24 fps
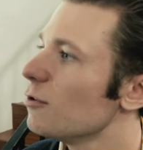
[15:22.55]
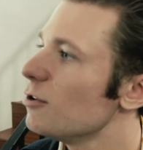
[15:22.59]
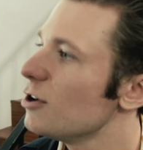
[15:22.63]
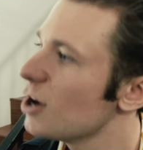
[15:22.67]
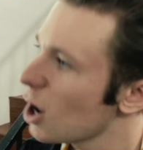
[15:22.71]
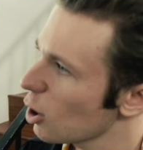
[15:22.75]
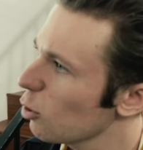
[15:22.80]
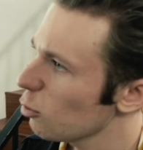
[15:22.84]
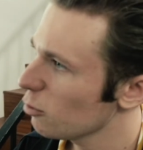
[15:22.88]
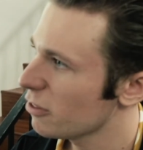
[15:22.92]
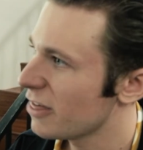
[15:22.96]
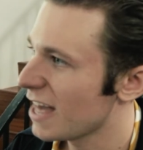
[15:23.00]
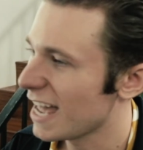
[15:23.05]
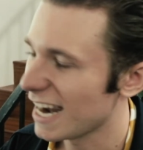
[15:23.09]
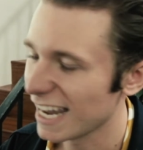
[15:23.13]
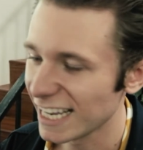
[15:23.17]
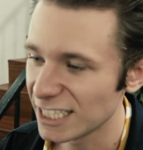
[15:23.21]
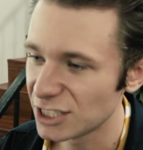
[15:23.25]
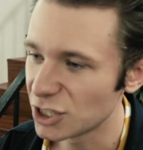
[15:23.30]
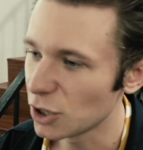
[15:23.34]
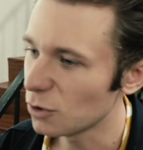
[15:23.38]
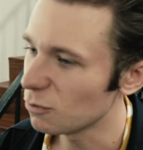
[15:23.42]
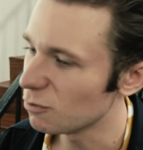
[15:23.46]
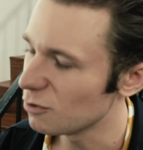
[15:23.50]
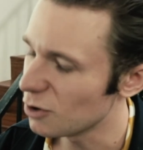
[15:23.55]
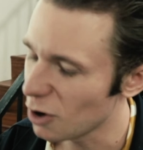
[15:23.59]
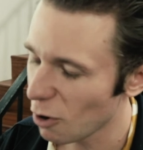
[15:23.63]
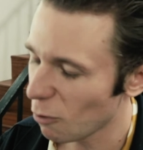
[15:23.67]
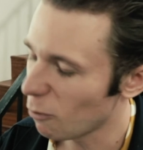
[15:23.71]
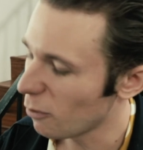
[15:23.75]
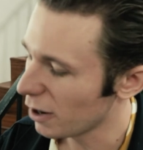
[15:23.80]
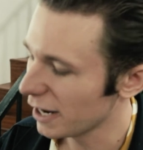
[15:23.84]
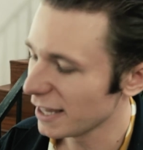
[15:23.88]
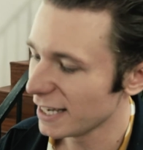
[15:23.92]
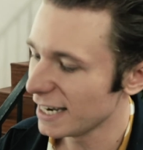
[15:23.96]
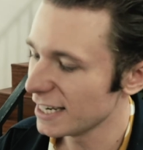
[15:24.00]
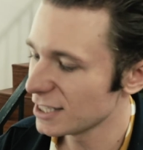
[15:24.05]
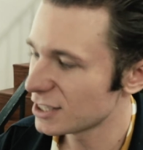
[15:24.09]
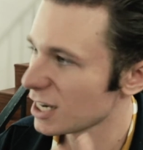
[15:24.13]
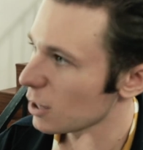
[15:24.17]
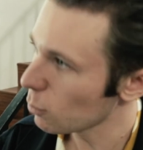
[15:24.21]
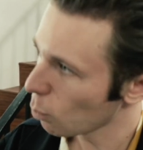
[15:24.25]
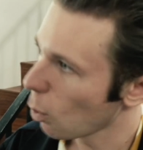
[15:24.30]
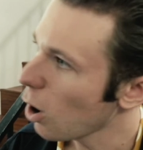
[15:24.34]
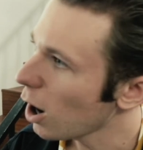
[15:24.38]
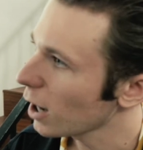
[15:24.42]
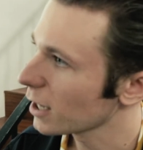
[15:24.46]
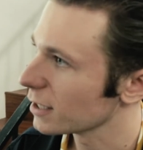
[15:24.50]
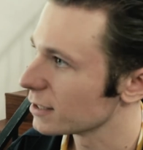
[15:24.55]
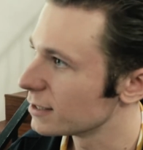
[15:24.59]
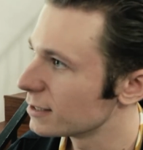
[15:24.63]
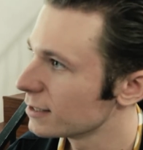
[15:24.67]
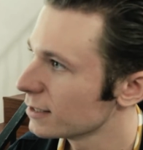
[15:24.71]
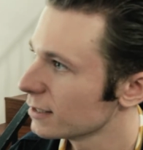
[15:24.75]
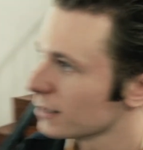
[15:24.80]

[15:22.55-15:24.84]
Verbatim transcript: know then. I don't know what it is I want.